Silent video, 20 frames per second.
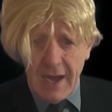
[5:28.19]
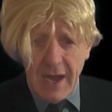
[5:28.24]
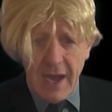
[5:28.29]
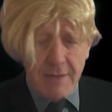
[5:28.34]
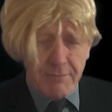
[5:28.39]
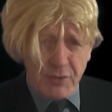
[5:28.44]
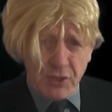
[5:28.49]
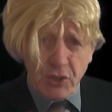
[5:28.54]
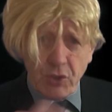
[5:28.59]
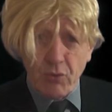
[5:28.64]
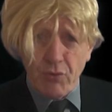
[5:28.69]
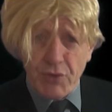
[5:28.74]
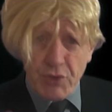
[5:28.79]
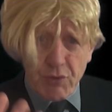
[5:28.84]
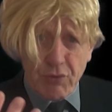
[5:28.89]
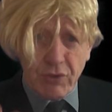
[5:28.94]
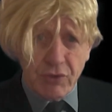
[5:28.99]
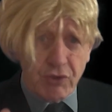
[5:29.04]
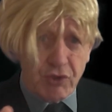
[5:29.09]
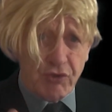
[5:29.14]
I'm sure
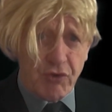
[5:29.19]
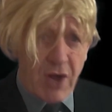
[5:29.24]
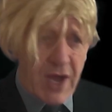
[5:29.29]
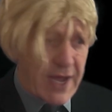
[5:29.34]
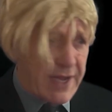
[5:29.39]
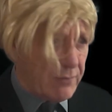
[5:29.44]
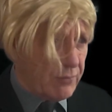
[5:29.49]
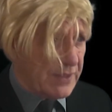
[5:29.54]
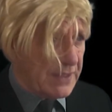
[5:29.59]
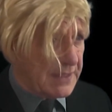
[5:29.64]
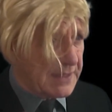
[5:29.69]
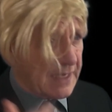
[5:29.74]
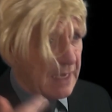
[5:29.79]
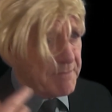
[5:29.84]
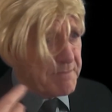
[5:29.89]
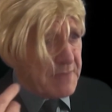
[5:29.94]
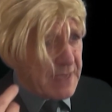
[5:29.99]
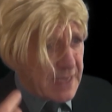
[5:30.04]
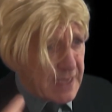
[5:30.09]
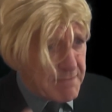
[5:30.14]
you can try with
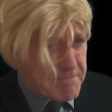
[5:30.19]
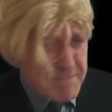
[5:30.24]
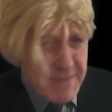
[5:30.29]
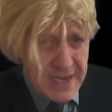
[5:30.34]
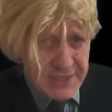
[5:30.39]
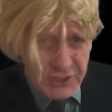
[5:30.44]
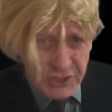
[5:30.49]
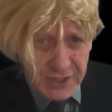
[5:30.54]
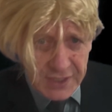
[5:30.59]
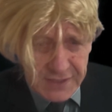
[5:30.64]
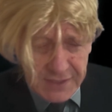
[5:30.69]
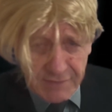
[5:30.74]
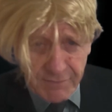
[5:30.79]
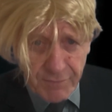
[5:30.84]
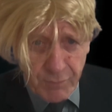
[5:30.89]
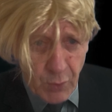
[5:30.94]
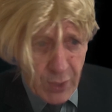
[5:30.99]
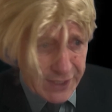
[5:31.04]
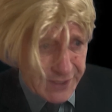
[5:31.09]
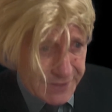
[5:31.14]
some
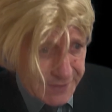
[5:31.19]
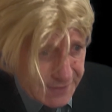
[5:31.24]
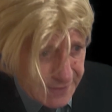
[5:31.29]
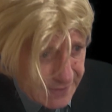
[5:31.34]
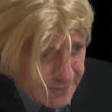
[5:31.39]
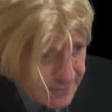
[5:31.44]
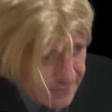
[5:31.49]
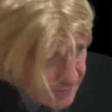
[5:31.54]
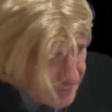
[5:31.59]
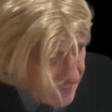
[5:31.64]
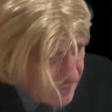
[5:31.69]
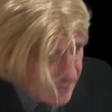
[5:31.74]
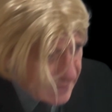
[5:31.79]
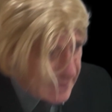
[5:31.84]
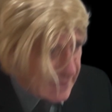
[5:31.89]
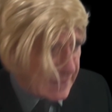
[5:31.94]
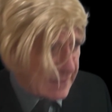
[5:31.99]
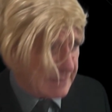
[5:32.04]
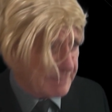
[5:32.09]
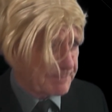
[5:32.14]
imaginative ones.
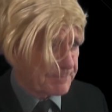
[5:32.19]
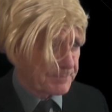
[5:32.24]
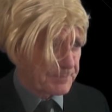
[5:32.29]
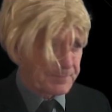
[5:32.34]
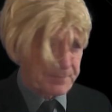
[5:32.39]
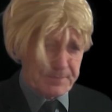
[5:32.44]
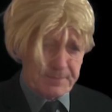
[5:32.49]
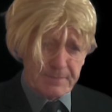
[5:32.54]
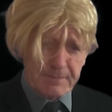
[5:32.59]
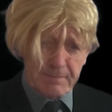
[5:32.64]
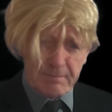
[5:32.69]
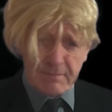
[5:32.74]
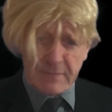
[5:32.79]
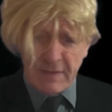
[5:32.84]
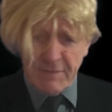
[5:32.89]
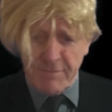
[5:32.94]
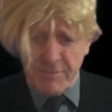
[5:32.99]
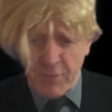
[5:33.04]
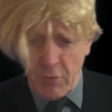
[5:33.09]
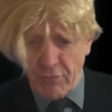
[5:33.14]
Uh,
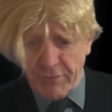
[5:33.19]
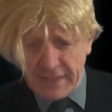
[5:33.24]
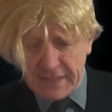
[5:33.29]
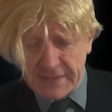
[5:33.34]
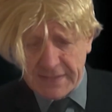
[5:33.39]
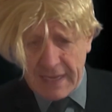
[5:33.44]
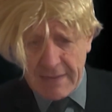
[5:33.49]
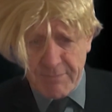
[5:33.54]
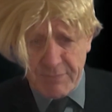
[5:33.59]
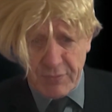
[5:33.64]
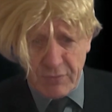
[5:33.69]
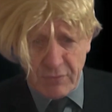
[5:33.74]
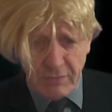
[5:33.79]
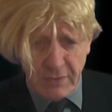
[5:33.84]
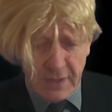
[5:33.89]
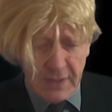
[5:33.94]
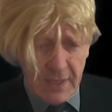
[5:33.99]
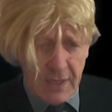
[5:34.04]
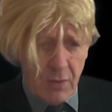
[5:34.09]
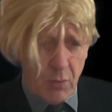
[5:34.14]
for
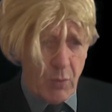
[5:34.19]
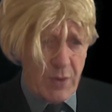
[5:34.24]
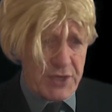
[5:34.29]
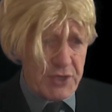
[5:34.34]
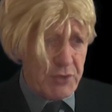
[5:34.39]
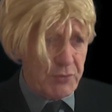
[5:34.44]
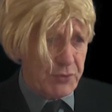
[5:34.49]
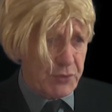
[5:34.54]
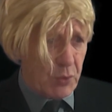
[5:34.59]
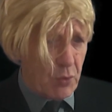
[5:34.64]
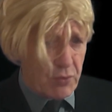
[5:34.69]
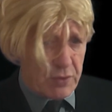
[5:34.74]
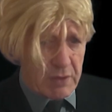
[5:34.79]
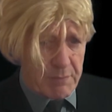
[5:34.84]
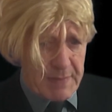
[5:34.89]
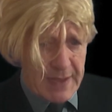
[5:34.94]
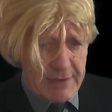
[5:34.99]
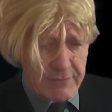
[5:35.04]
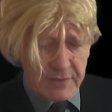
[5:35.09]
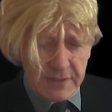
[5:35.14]
example, when you talk
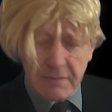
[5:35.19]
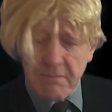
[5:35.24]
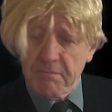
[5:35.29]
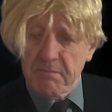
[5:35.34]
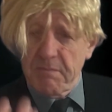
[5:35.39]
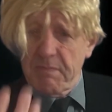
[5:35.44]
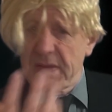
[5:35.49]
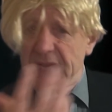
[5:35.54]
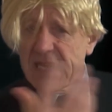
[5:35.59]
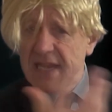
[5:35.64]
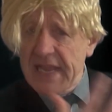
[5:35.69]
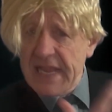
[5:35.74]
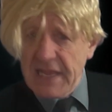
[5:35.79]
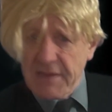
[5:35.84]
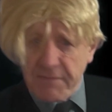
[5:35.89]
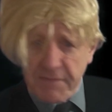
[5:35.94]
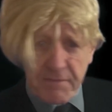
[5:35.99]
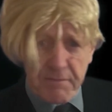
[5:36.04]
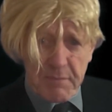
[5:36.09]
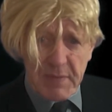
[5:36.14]
about
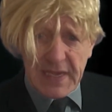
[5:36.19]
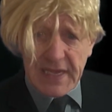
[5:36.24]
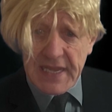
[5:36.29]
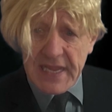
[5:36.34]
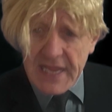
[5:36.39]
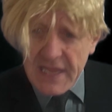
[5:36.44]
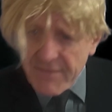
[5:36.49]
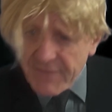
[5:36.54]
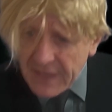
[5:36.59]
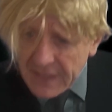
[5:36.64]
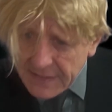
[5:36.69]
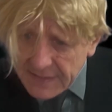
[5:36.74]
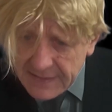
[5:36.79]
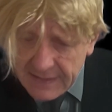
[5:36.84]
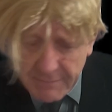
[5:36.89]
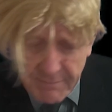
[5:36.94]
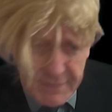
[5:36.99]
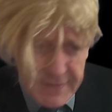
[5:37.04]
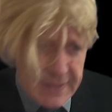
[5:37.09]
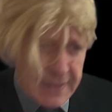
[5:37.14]
belief, believing
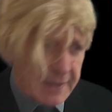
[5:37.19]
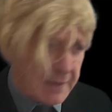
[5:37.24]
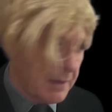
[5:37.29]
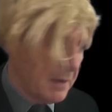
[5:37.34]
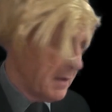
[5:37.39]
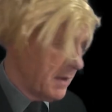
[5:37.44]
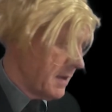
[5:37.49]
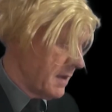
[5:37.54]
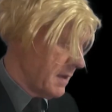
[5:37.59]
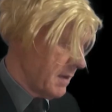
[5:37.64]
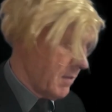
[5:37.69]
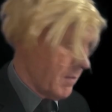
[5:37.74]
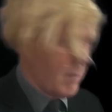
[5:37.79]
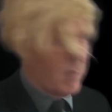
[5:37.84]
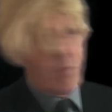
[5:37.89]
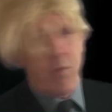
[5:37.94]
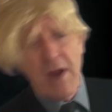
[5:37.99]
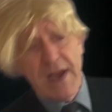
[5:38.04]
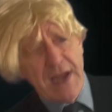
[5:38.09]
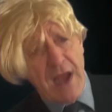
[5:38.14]
something.
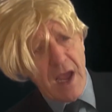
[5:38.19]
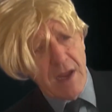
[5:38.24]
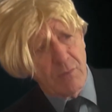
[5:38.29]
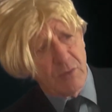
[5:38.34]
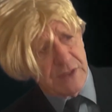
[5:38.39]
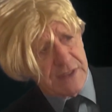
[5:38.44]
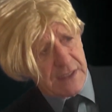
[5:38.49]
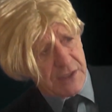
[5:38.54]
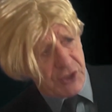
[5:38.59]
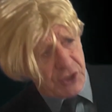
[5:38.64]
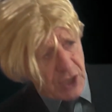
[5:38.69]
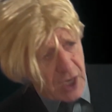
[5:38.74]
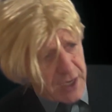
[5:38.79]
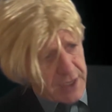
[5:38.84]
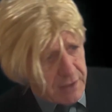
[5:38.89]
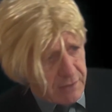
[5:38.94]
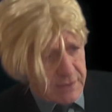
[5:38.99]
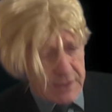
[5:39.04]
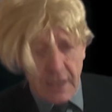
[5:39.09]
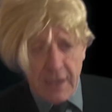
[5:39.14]
When I was a
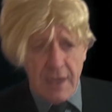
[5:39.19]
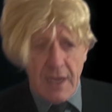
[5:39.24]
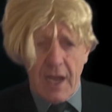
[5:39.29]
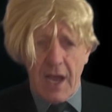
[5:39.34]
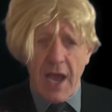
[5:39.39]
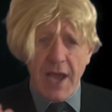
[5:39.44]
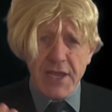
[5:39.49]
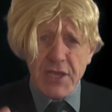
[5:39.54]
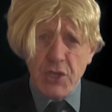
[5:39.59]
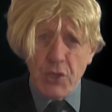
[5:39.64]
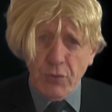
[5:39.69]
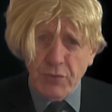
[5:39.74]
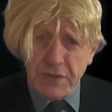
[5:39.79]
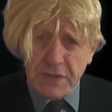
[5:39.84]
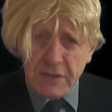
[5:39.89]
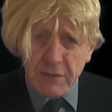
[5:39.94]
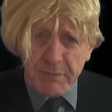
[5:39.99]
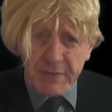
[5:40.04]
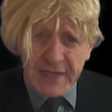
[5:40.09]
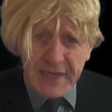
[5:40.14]
child, I
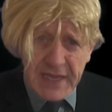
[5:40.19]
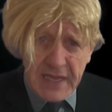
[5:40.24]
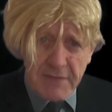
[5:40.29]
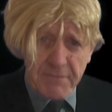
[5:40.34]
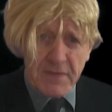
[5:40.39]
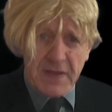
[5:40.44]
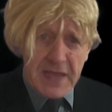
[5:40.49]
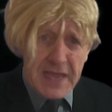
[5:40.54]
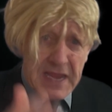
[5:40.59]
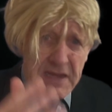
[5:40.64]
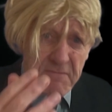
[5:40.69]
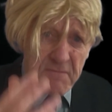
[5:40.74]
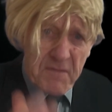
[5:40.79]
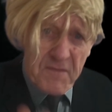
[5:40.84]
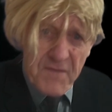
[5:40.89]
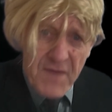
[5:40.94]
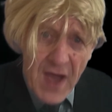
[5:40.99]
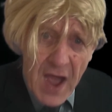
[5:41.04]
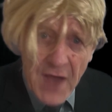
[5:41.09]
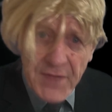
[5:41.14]
used to believe in
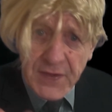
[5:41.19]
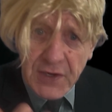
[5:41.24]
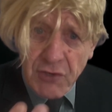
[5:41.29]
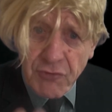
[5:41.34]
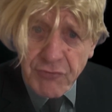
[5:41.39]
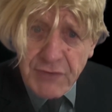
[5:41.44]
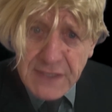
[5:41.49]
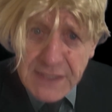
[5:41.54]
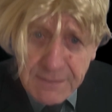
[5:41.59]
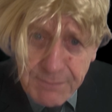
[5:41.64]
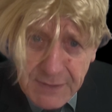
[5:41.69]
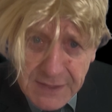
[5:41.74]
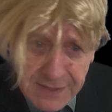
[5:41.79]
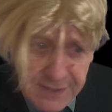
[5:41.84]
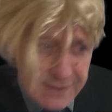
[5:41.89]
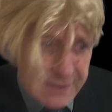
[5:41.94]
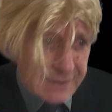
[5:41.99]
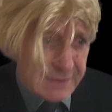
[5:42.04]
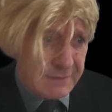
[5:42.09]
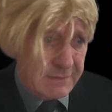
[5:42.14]
Father
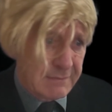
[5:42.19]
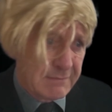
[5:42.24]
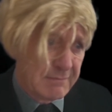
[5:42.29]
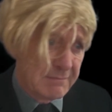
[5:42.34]
Christmas,